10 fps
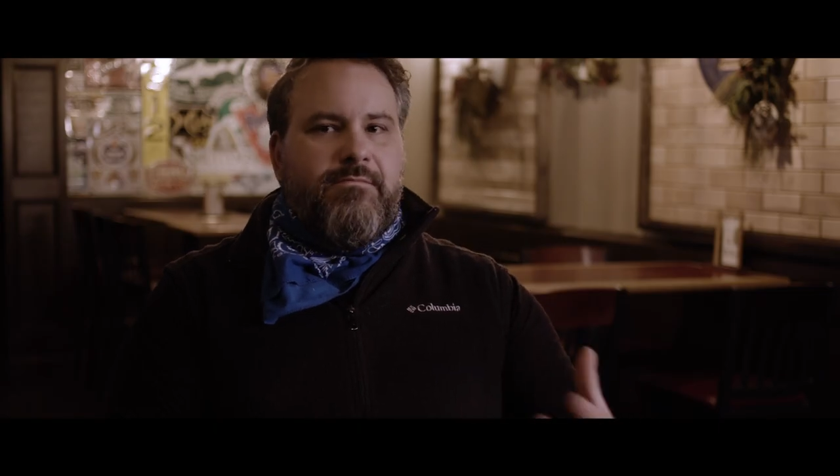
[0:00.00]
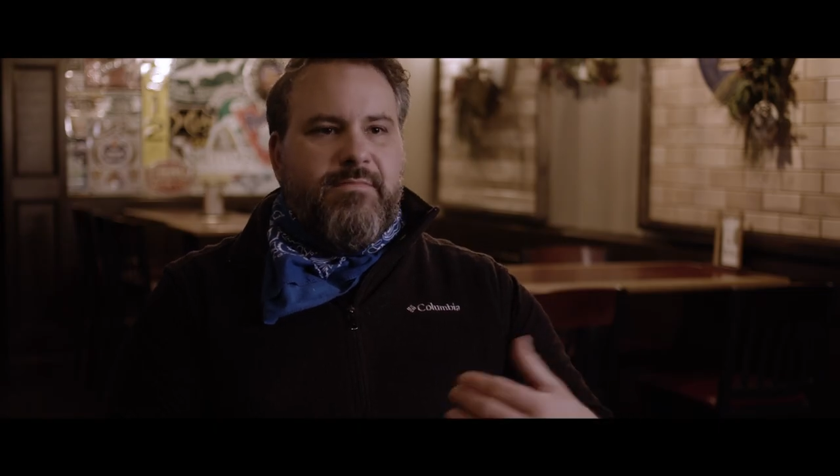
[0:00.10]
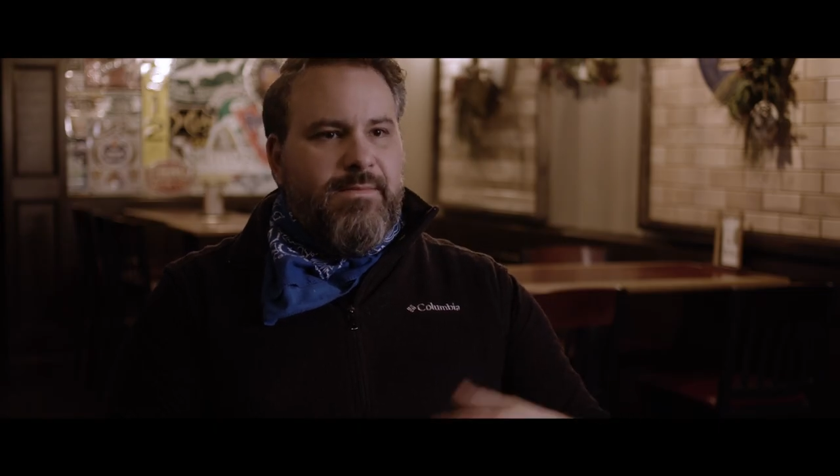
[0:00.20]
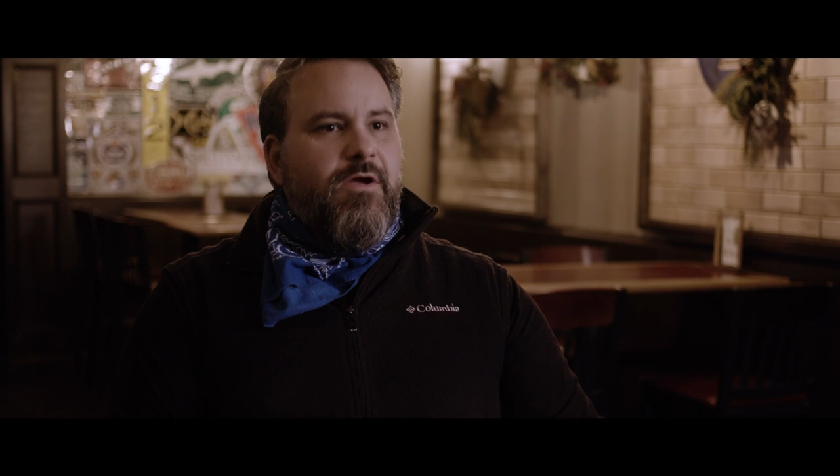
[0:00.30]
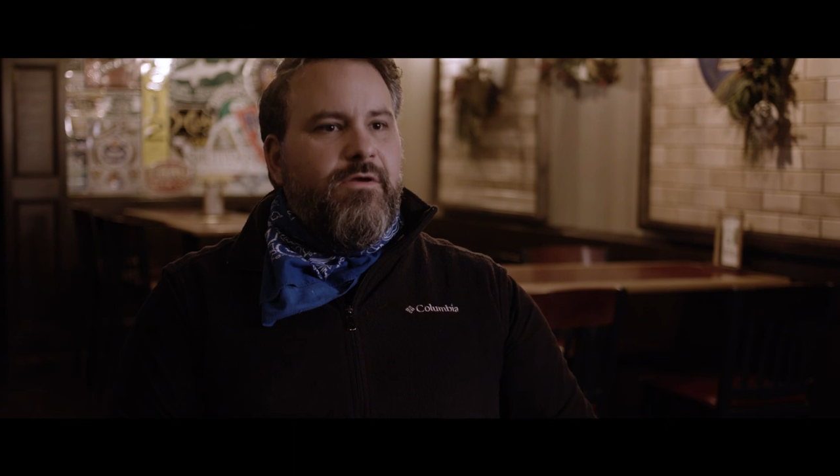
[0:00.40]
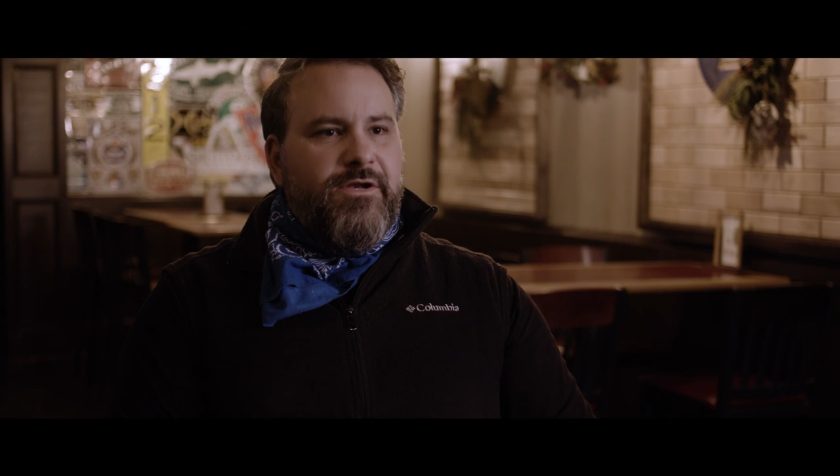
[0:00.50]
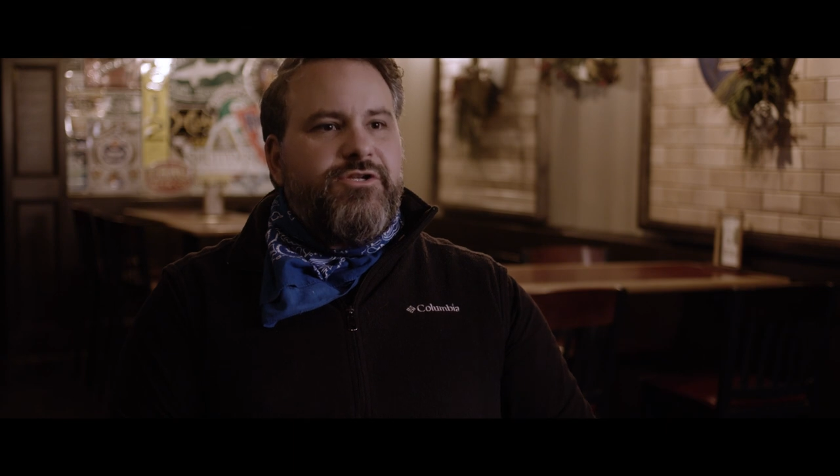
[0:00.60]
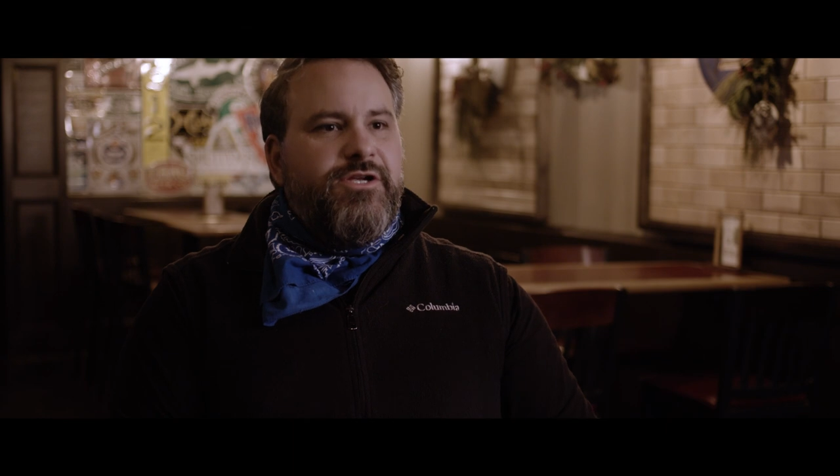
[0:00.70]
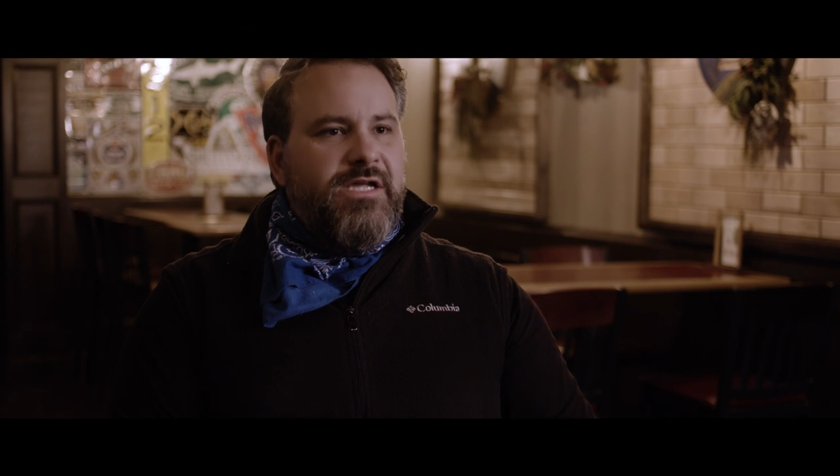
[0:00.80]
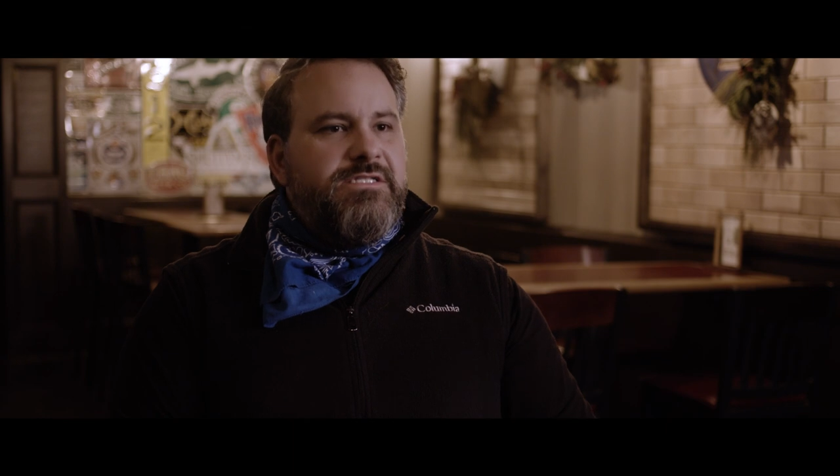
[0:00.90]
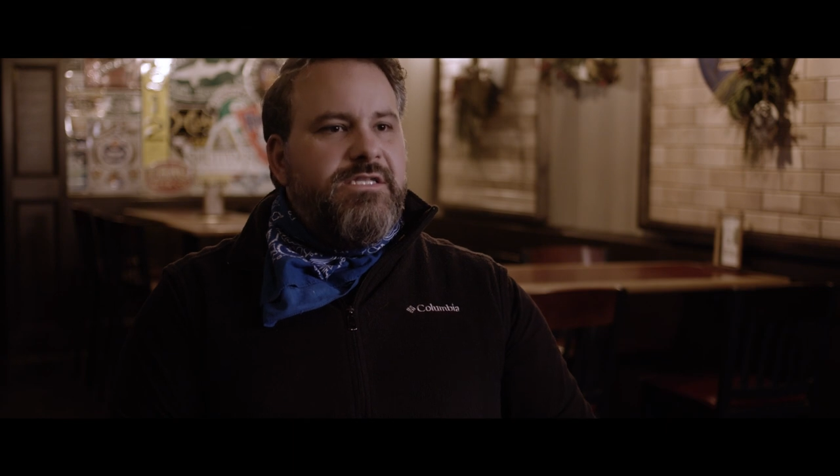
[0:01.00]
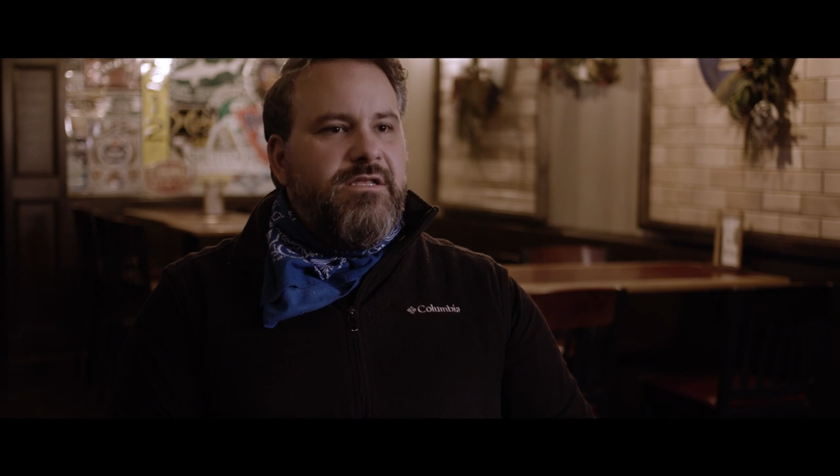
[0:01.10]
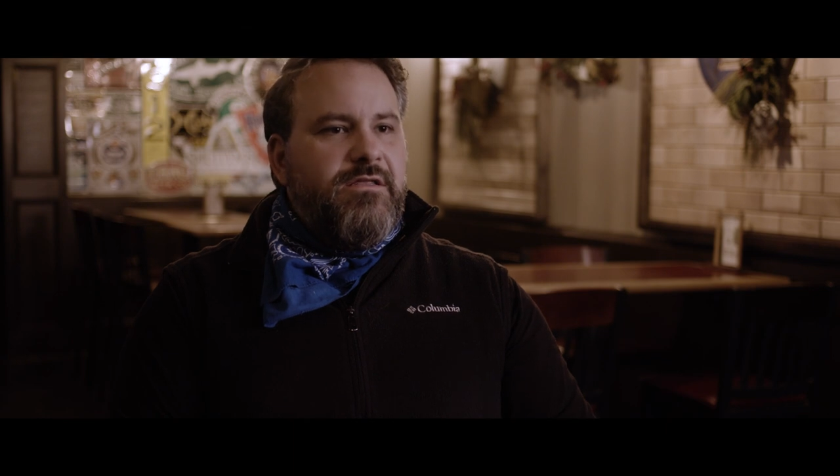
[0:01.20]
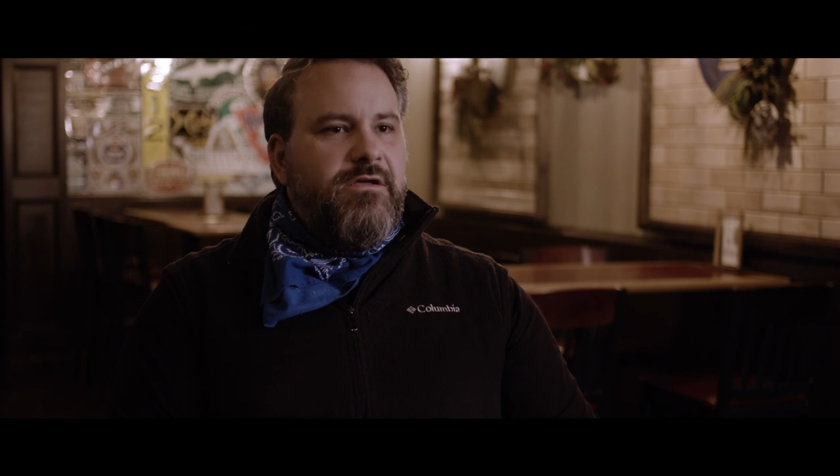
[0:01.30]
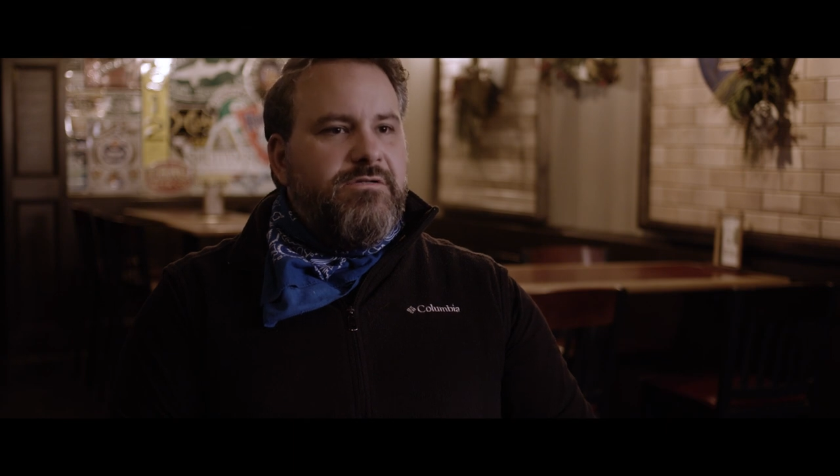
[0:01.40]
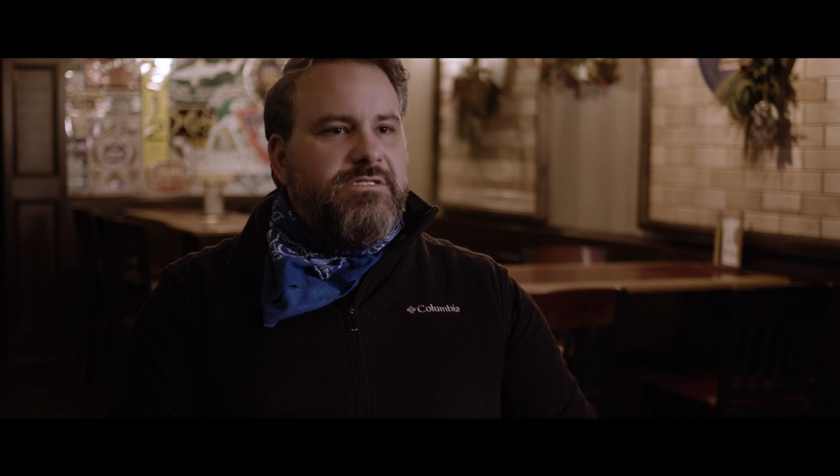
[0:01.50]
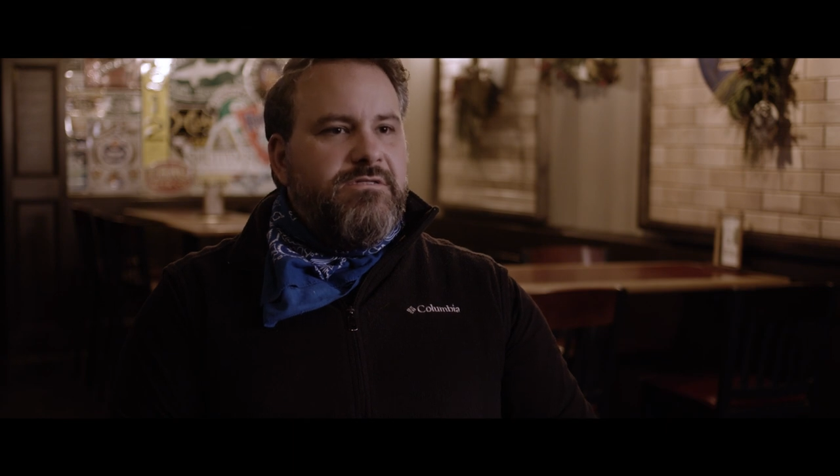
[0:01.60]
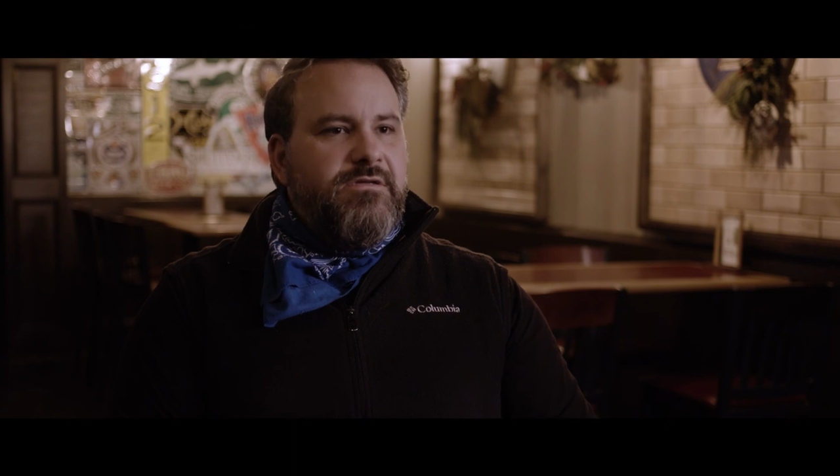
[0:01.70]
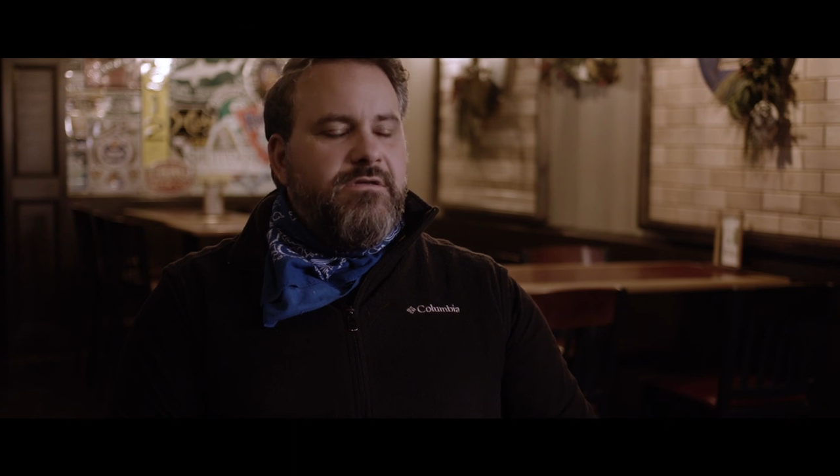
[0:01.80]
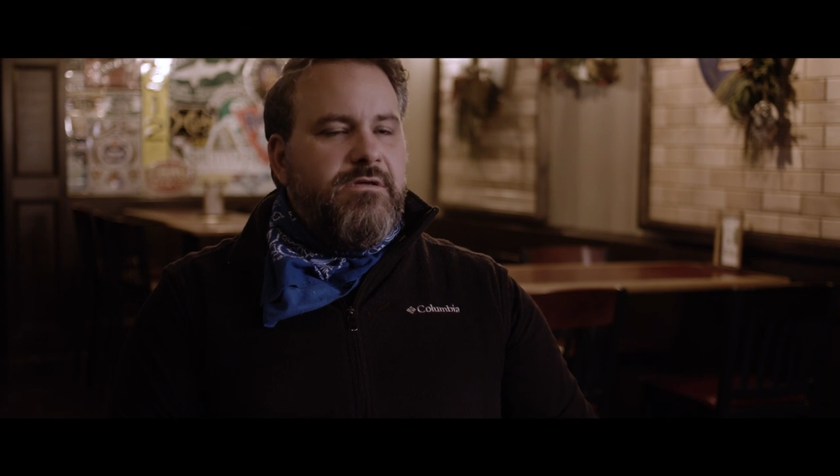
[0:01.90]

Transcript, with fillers: maybe our industry does need to close.